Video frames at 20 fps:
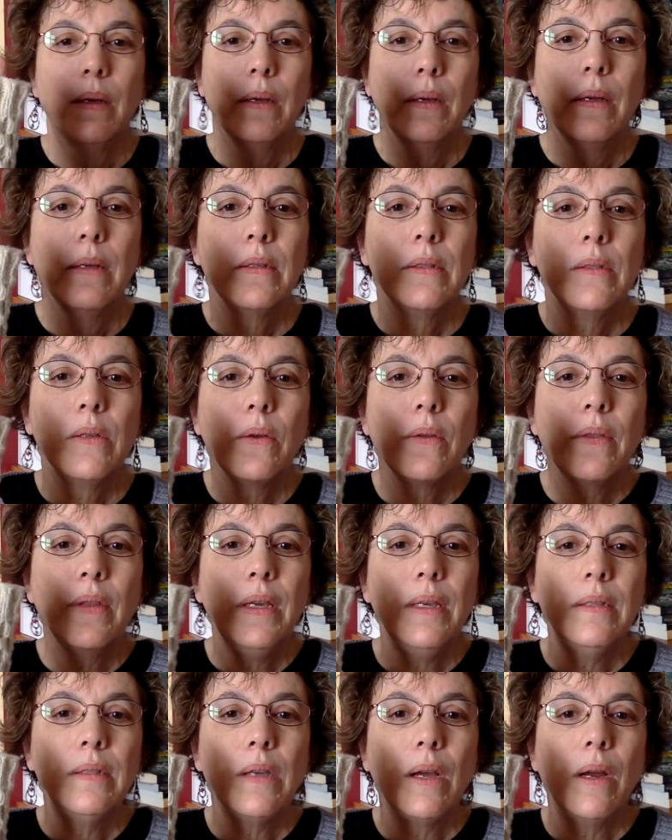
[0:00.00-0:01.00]
So
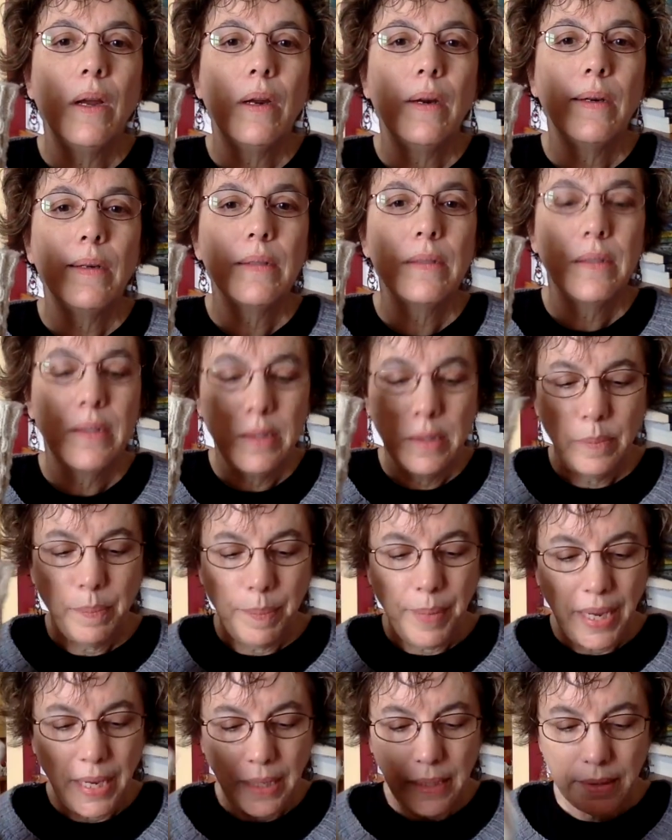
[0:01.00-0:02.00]
these are
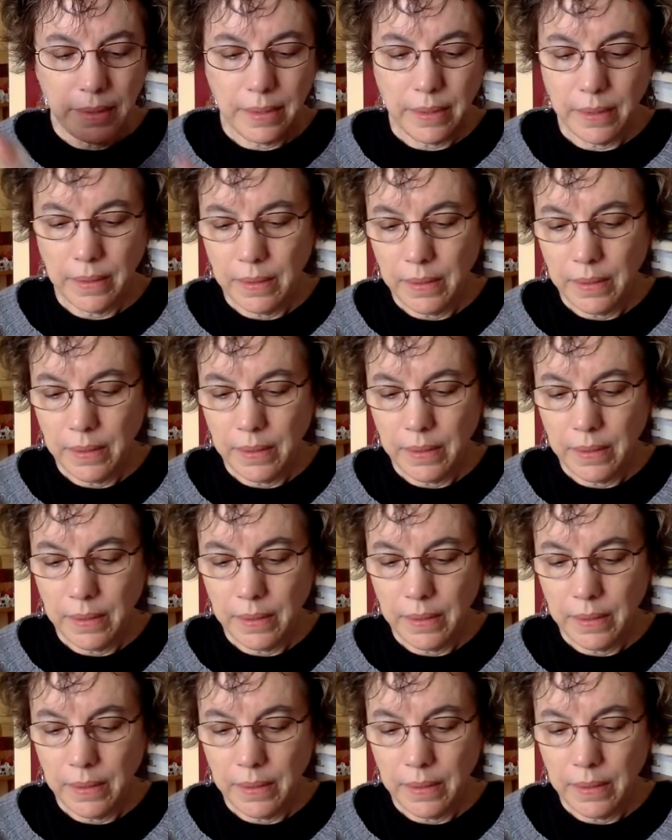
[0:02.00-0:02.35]
Spate